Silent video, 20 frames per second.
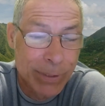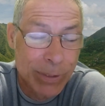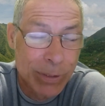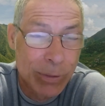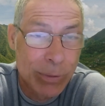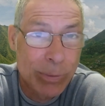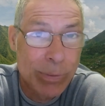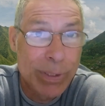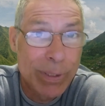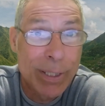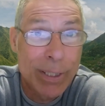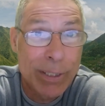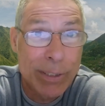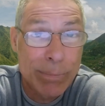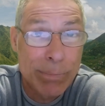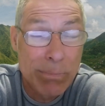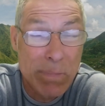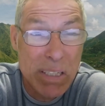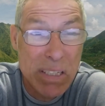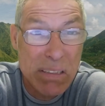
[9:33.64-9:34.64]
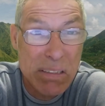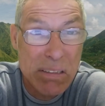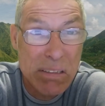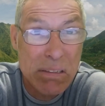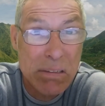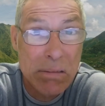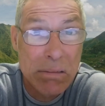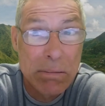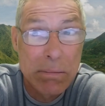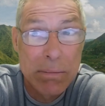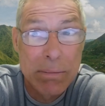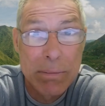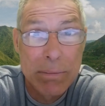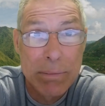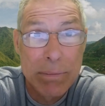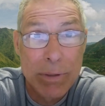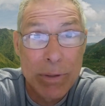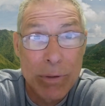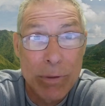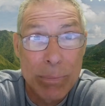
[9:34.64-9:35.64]
Linux Mint,
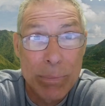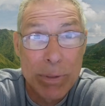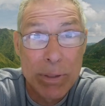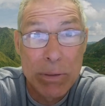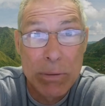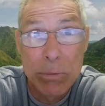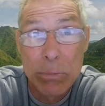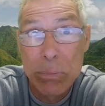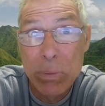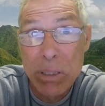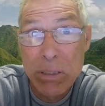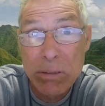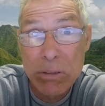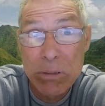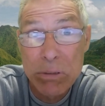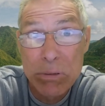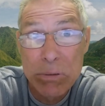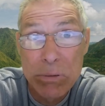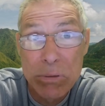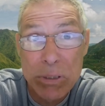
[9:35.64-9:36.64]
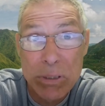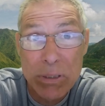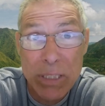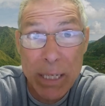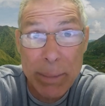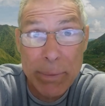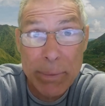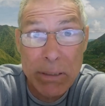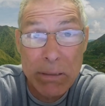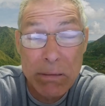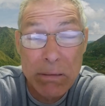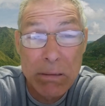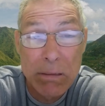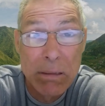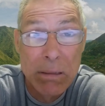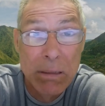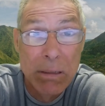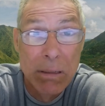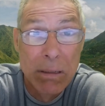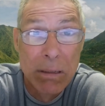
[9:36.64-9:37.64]
whether it be Ubuntu or Debian
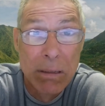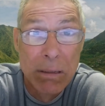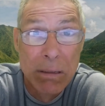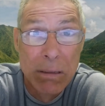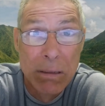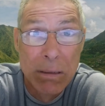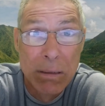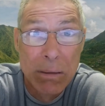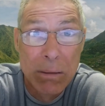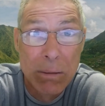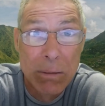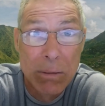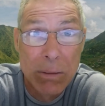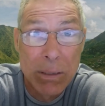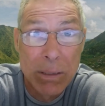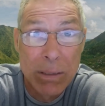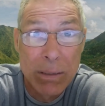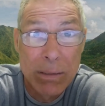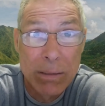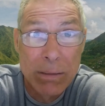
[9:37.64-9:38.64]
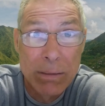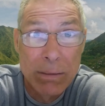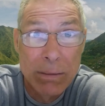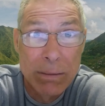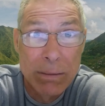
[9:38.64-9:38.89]
or,